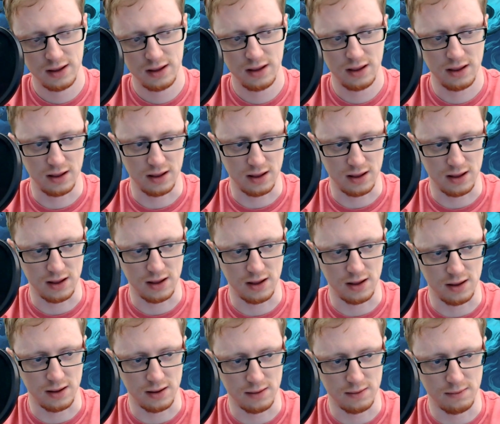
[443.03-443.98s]

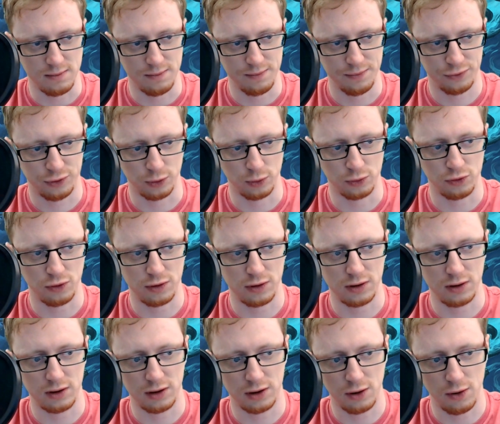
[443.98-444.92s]
So it's
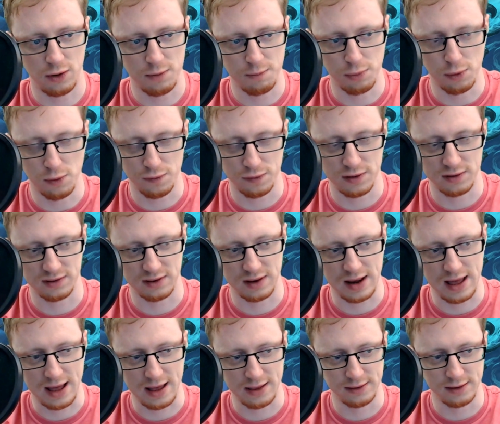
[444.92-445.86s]
you can only buff this in
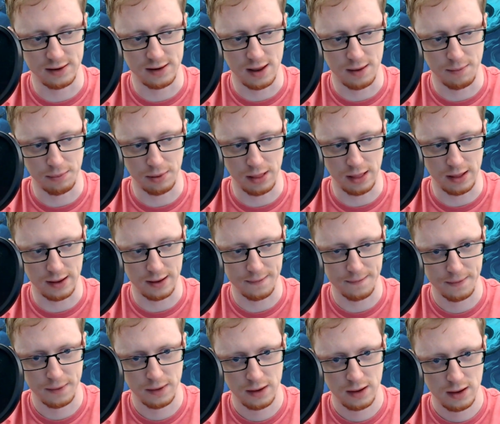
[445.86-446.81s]
hand and then play it.
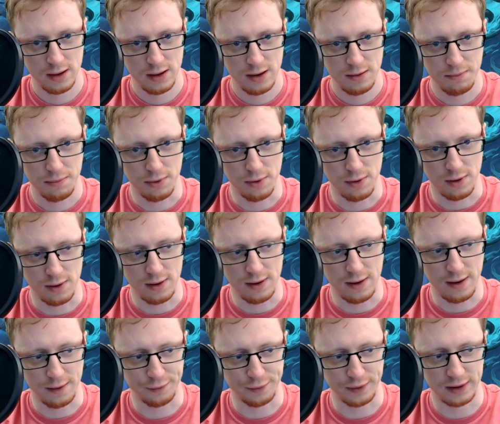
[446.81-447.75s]
But
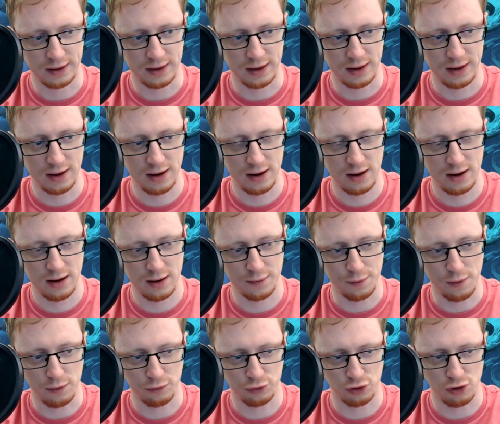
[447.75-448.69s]
I think in
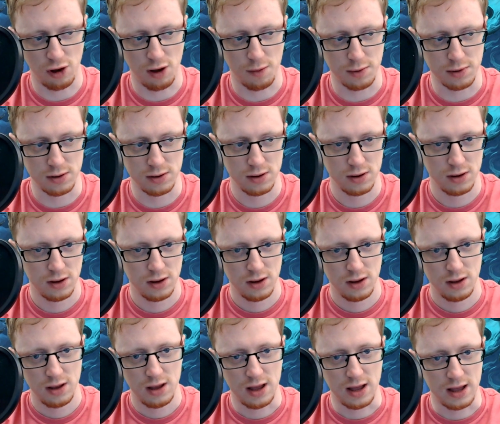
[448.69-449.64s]
Evolved Shaman
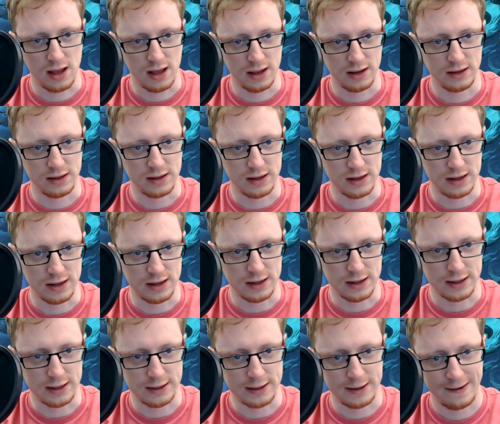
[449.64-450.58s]
and
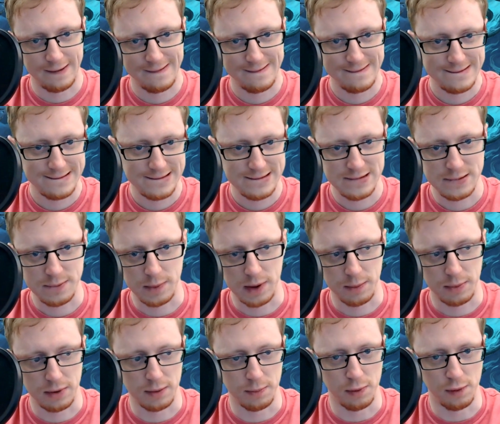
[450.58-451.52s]

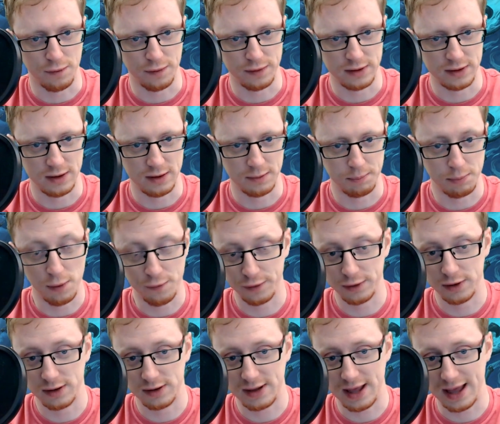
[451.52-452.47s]
maybe a
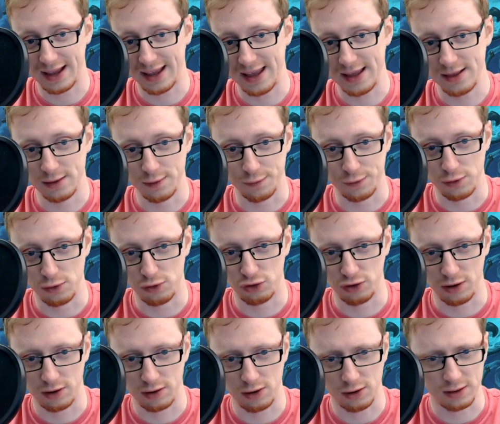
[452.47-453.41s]
Bufferdin deck in the
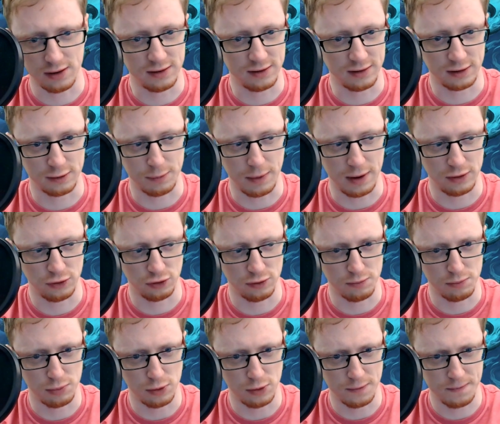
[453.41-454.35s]
future, not this expansion,
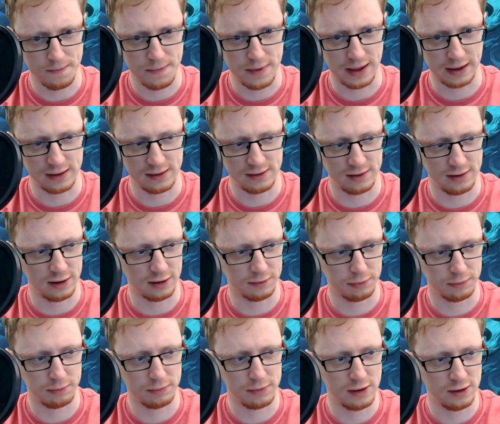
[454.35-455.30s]
but I can see
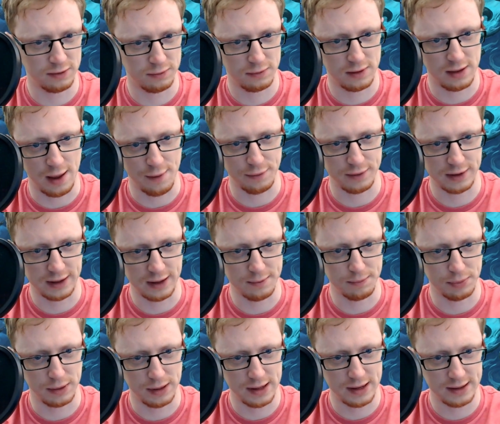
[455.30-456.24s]
this definitely getting
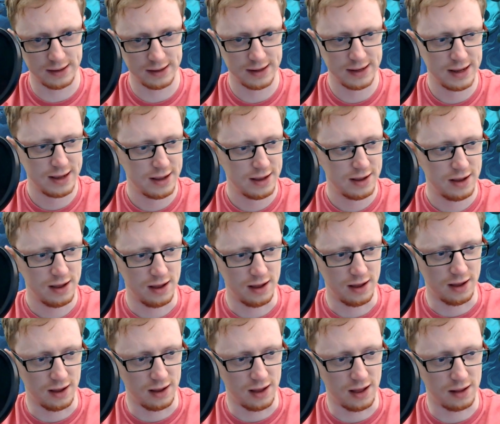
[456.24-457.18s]
played.
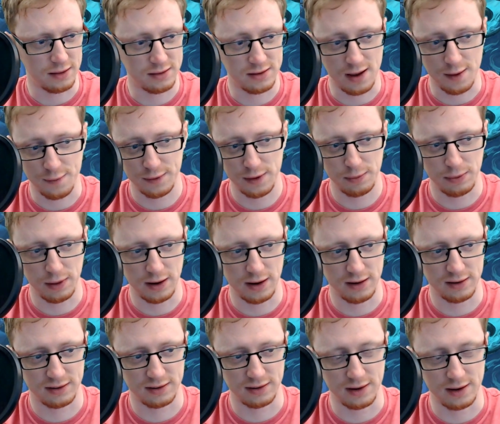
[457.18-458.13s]
I'll definitely play
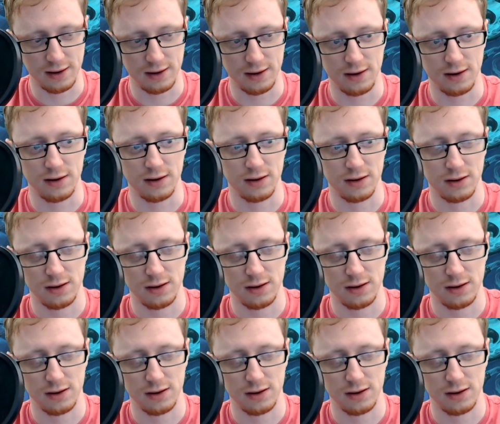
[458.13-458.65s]
this in